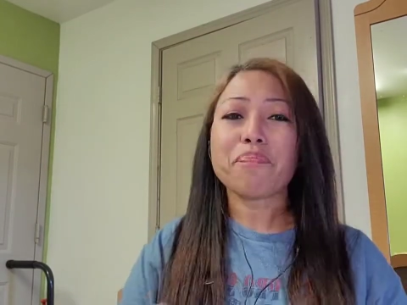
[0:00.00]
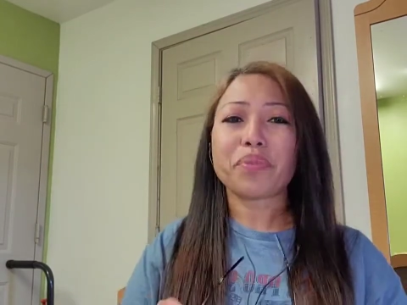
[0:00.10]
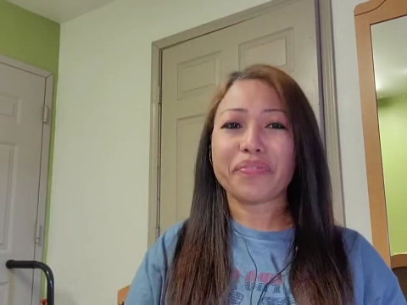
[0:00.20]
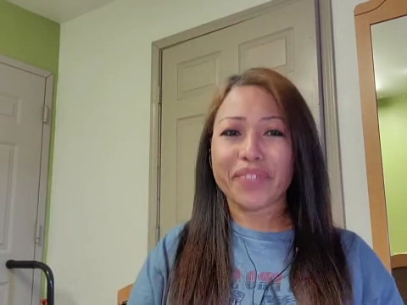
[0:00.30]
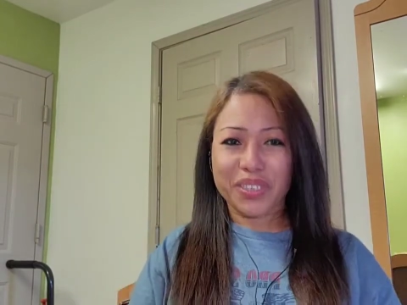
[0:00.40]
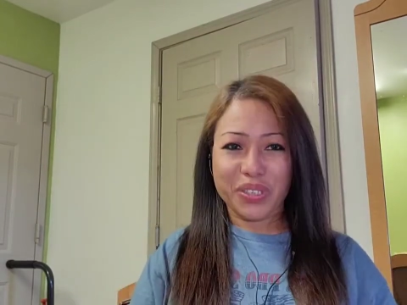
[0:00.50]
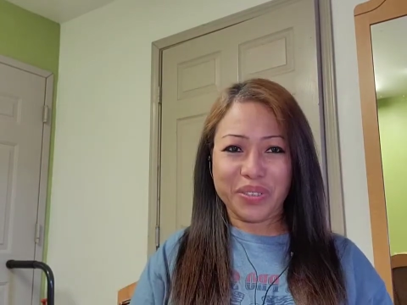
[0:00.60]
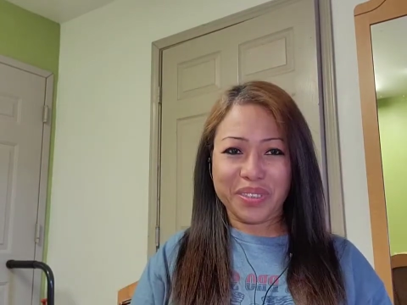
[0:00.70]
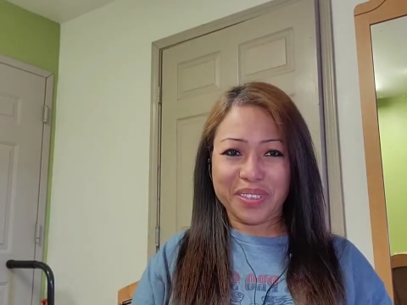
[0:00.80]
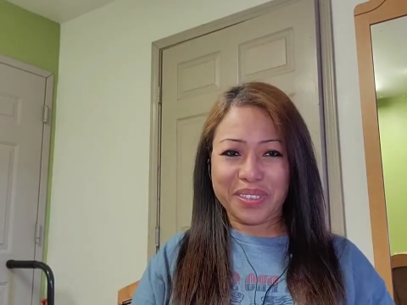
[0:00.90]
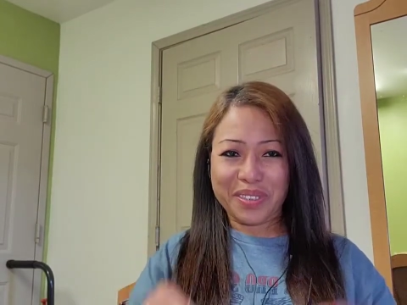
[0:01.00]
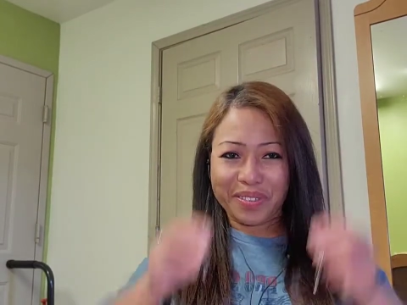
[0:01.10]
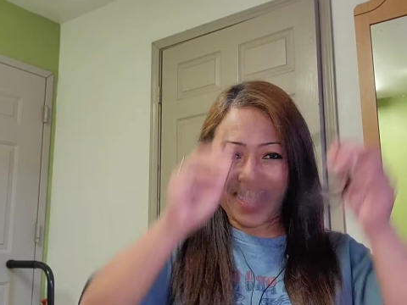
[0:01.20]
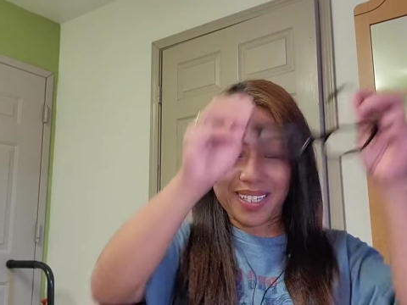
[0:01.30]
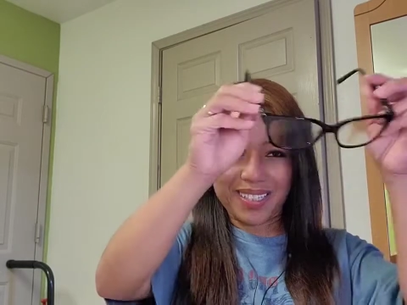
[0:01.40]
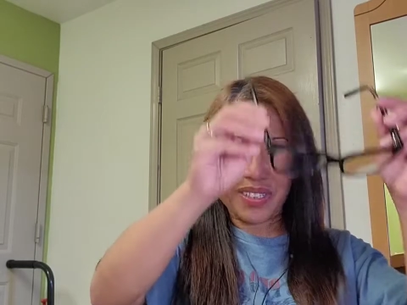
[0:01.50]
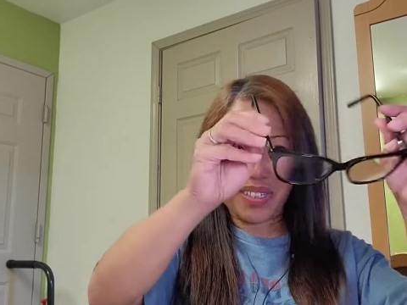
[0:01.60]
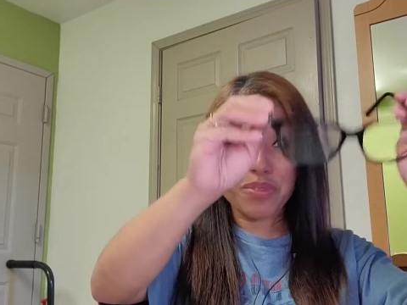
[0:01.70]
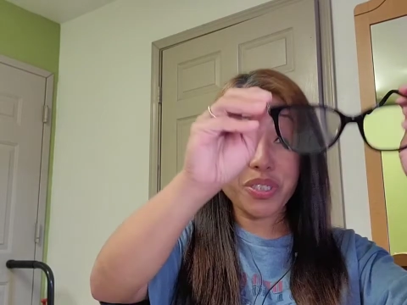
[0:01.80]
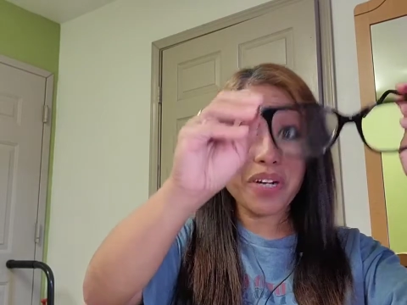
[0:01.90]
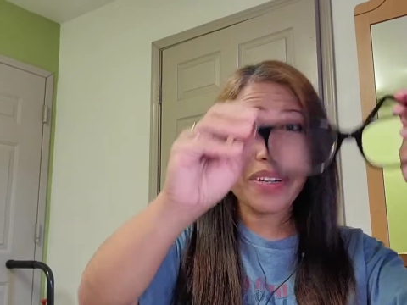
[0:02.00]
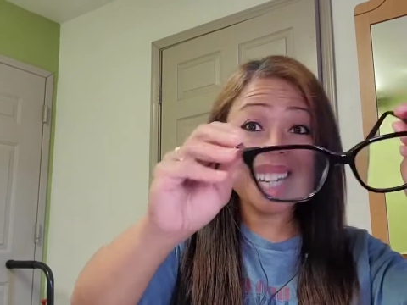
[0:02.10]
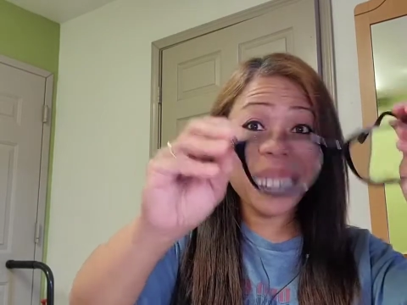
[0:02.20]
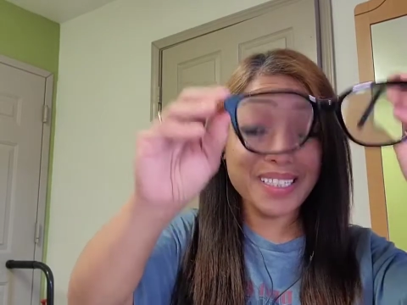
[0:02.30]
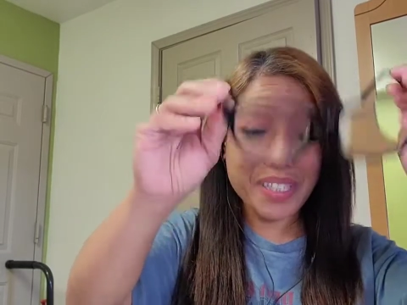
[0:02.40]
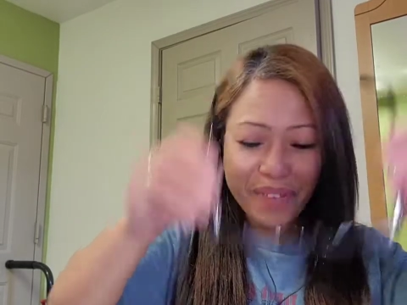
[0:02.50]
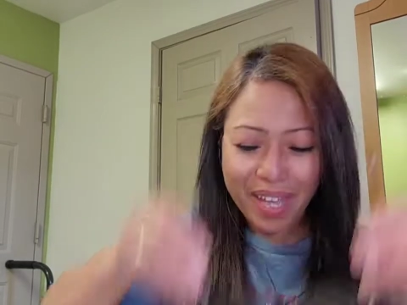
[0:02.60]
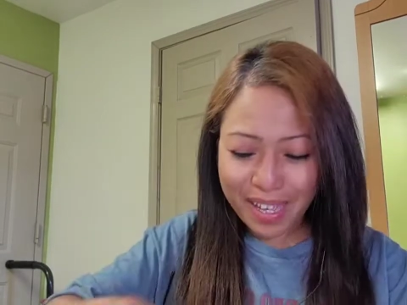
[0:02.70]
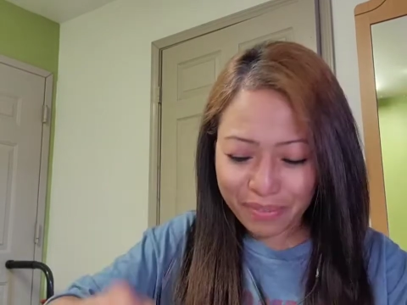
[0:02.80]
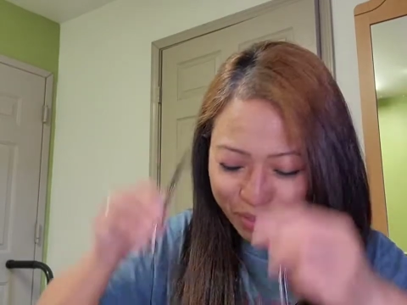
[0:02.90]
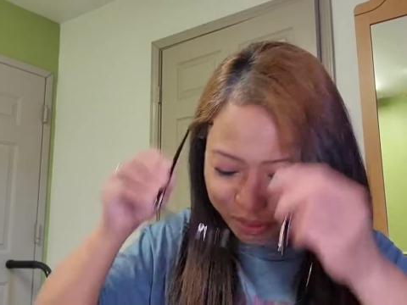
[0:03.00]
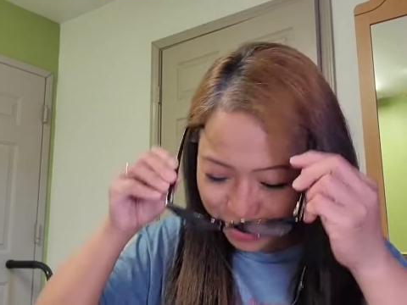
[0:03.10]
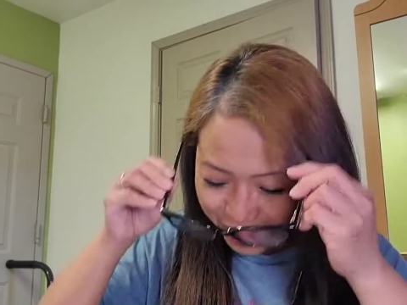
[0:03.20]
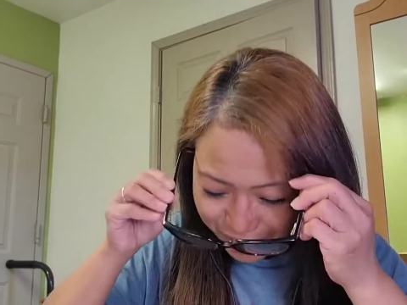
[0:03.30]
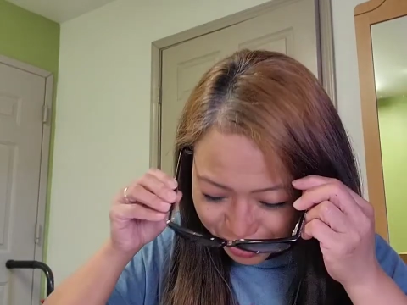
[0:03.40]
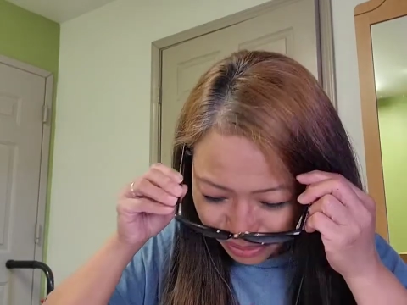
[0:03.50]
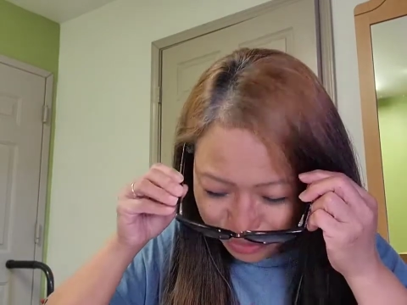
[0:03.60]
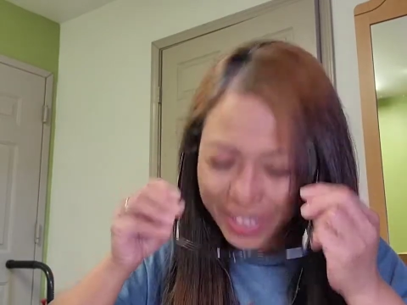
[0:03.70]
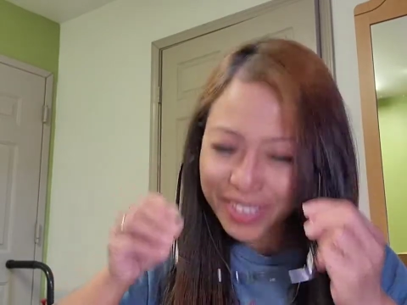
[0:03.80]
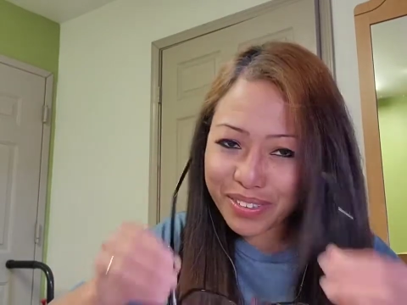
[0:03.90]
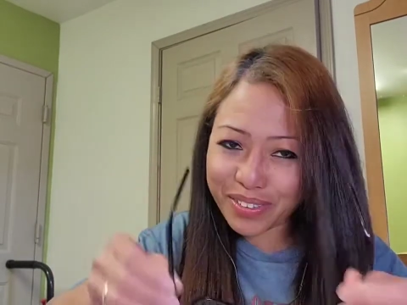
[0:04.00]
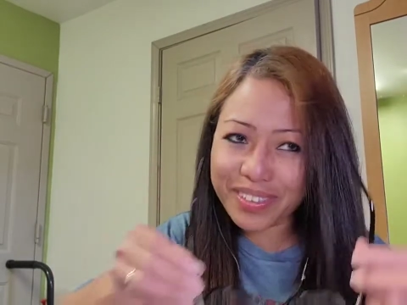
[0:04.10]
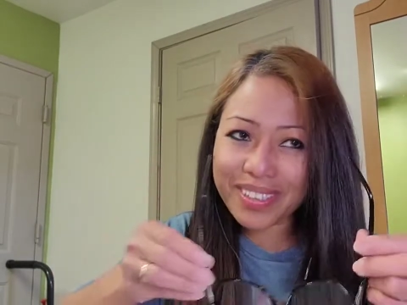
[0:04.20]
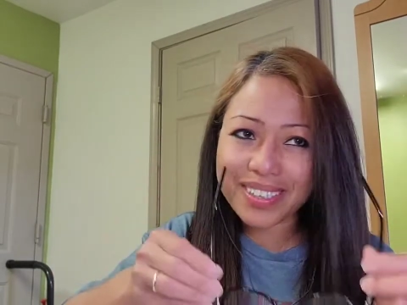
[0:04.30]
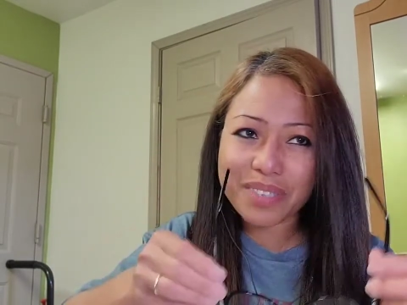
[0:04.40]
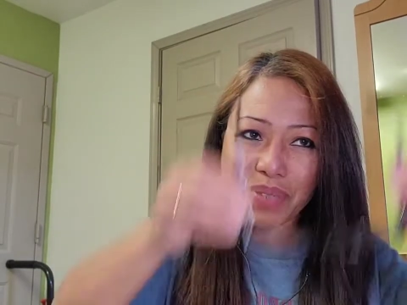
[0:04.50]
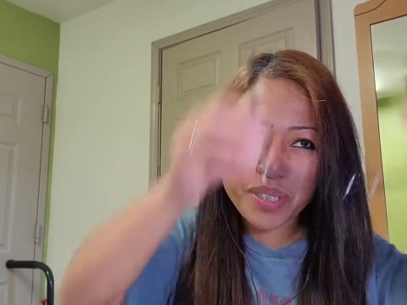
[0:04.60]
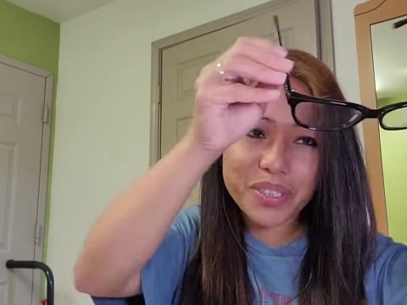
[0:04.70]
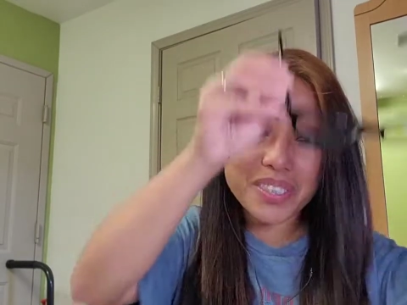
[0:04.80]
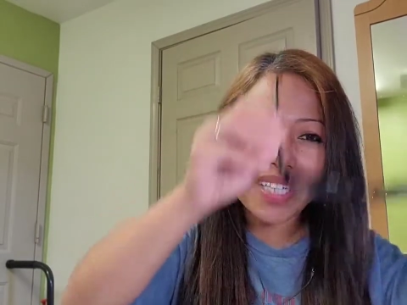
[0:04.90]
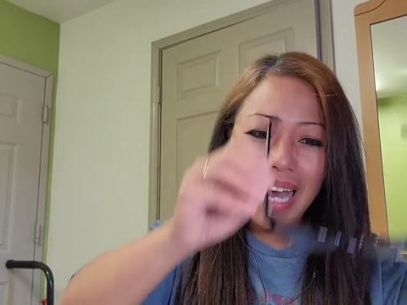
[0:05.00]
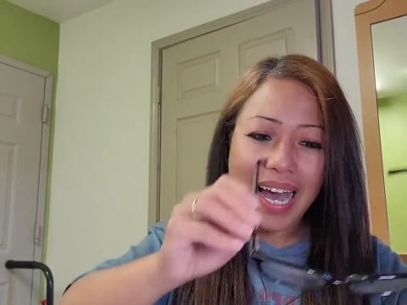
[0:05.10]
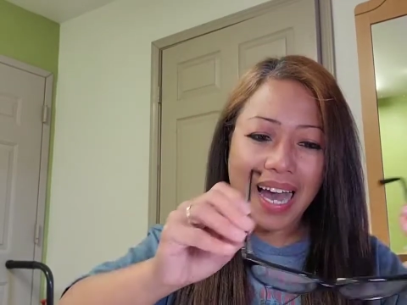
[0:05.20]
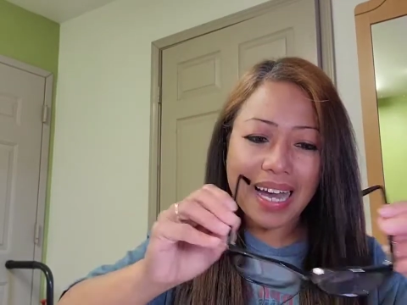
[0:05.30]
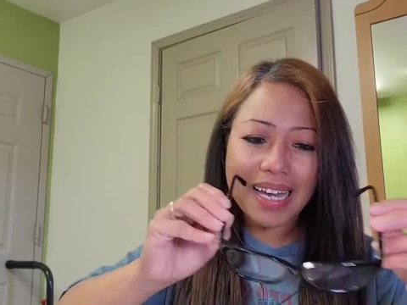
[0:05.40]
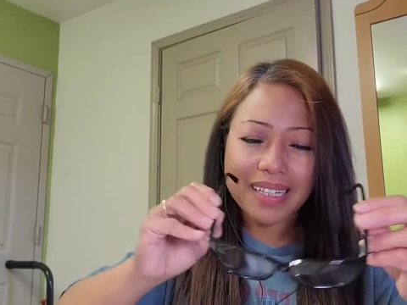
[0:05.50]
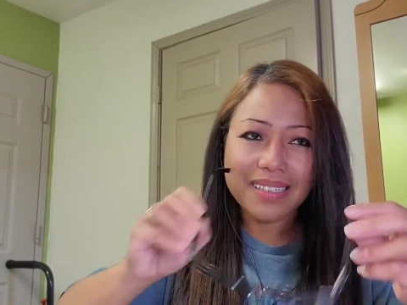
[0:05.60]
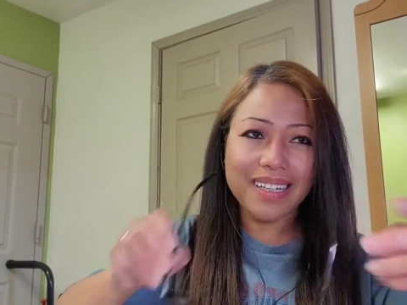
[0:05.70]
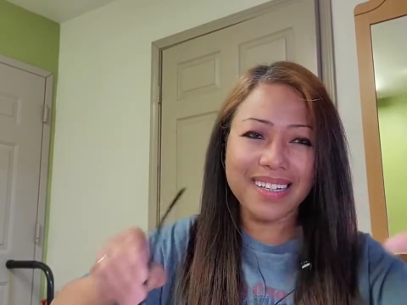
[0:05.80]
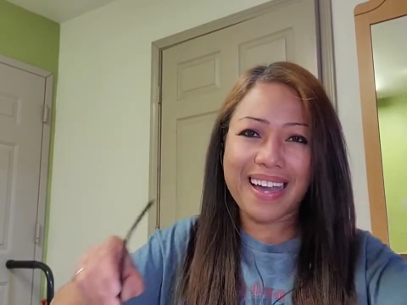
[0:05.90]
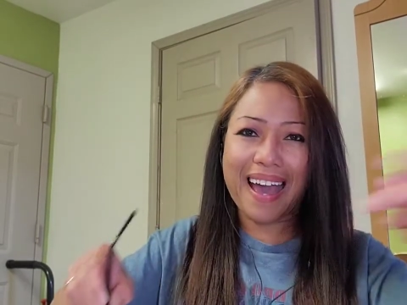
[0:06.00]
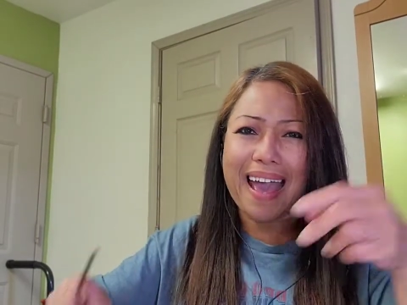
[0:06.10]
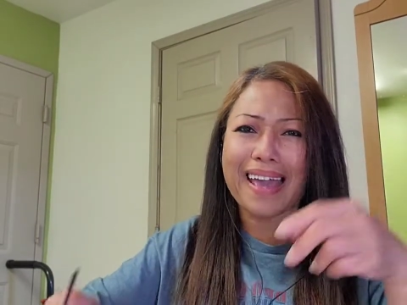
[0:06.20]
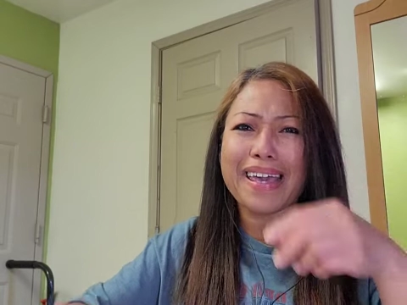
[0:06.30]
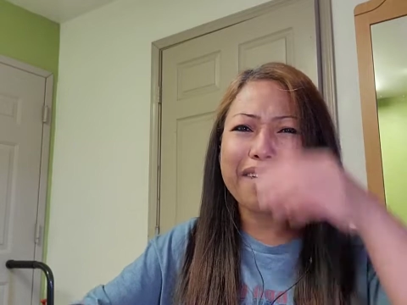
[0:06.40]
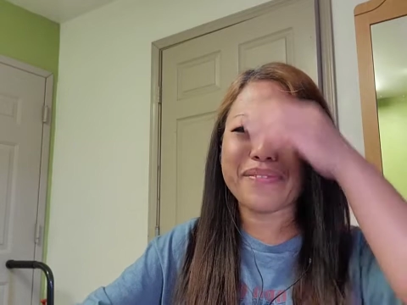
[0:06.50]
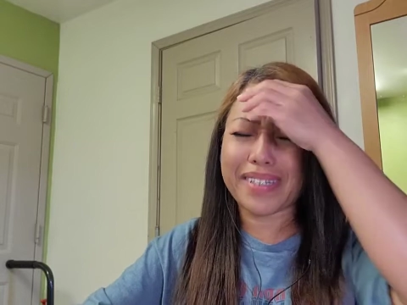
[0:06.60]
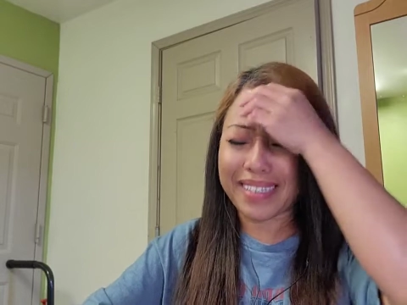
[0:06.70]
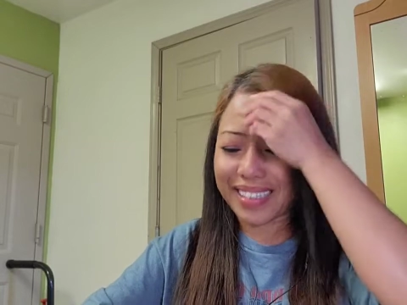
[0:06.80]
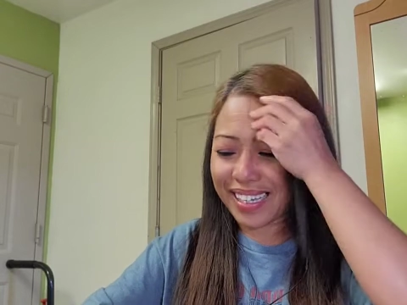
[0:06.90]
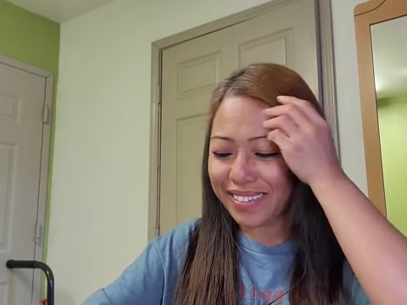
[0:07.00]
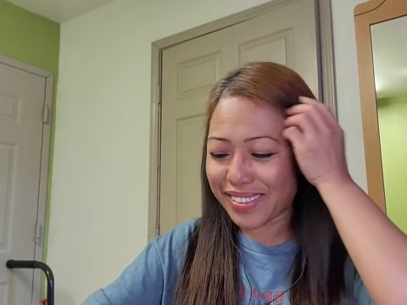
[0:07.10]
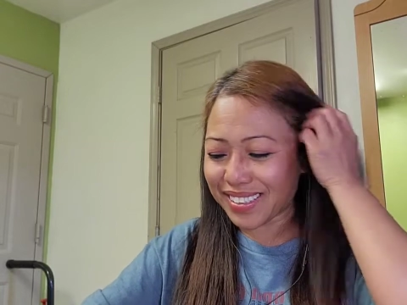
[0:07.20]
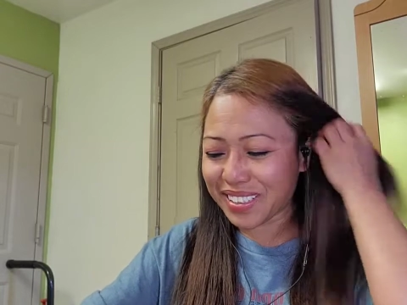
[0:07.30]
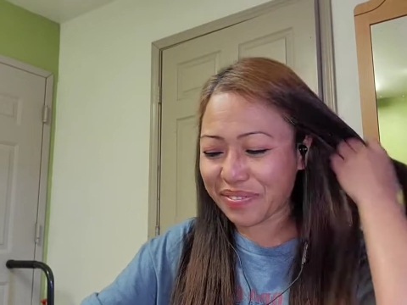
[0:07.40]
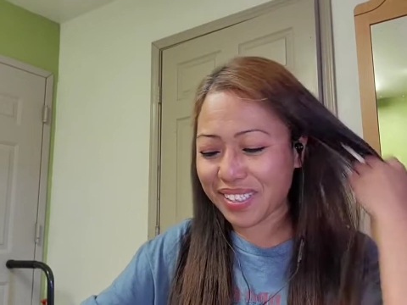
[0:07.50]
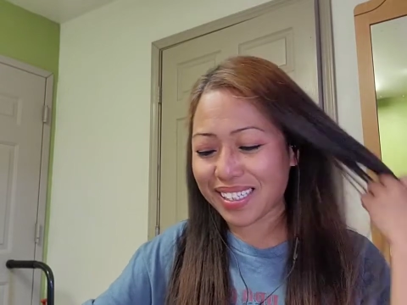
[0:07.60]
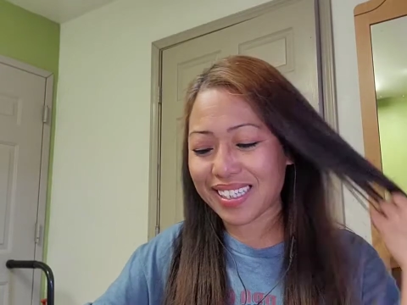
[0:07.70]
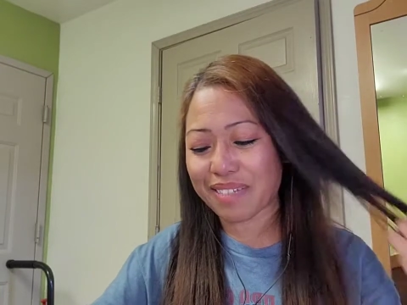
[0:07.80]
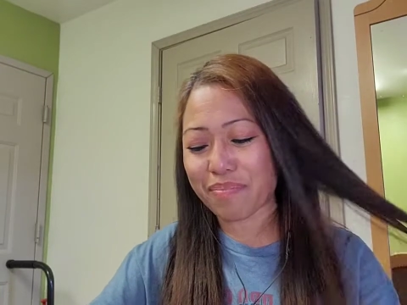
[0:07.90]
professional. Okay, so I'm sorry guys if I have to do this and do this and do this because I I have the glare and stuff like that.